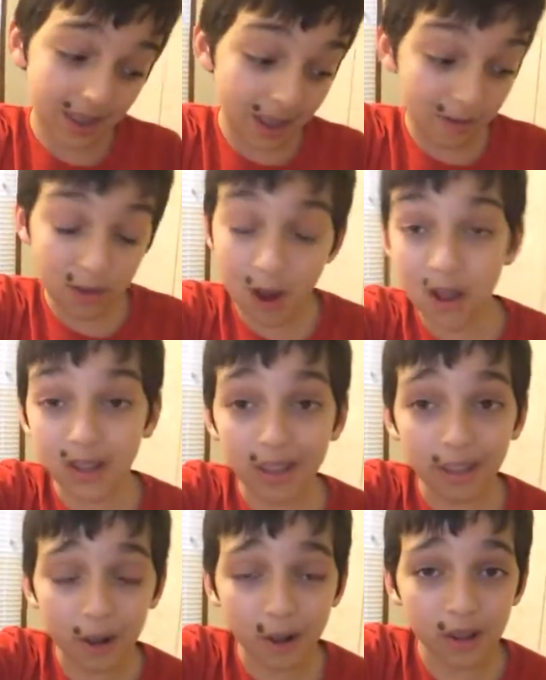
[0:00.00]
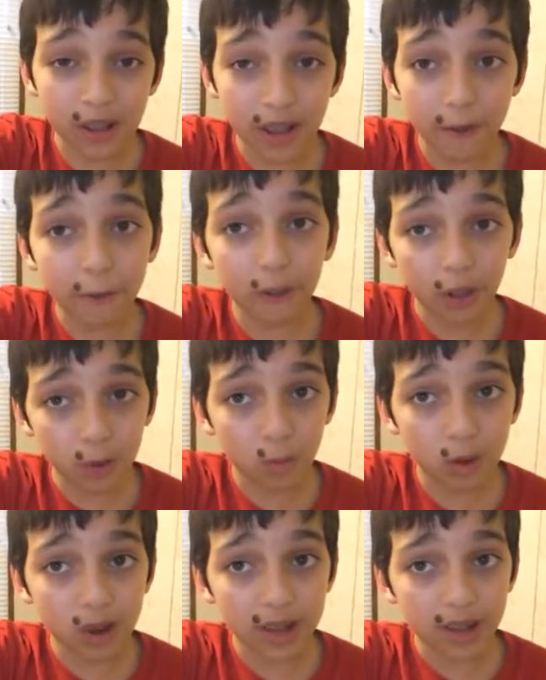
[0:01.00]
If there is literally a flood
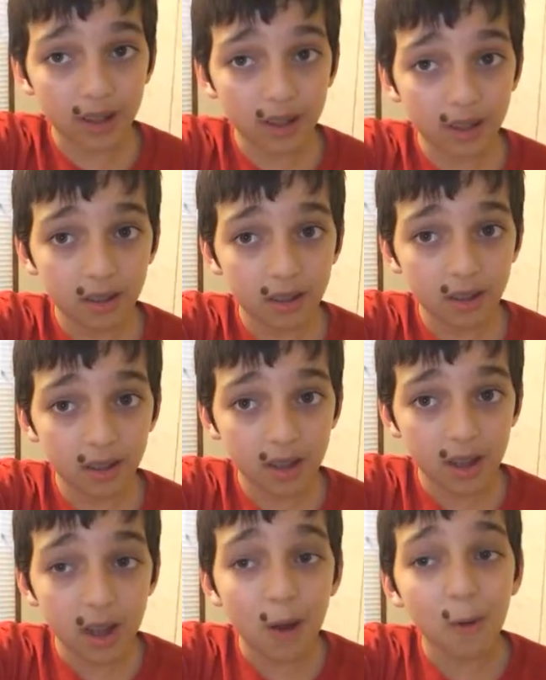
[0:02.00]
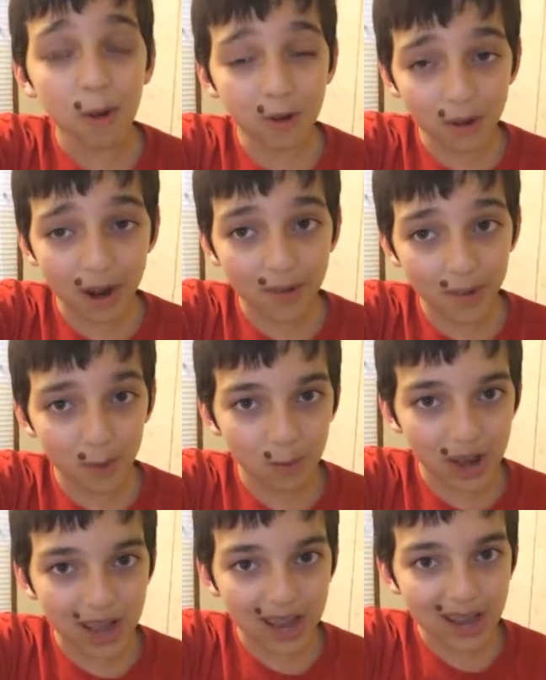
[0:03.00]
warning, we're driving
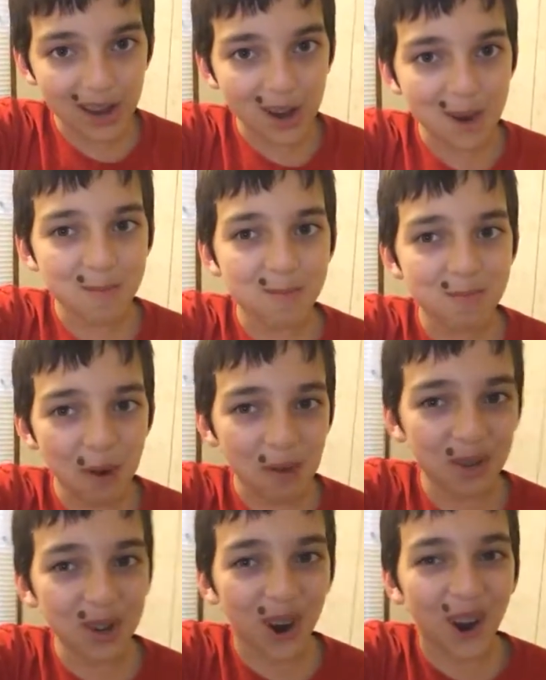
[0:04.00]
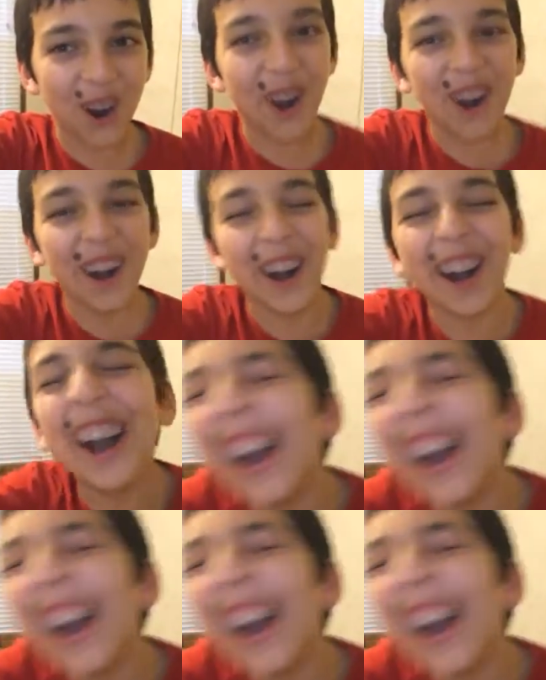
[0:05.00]
away in our boat car.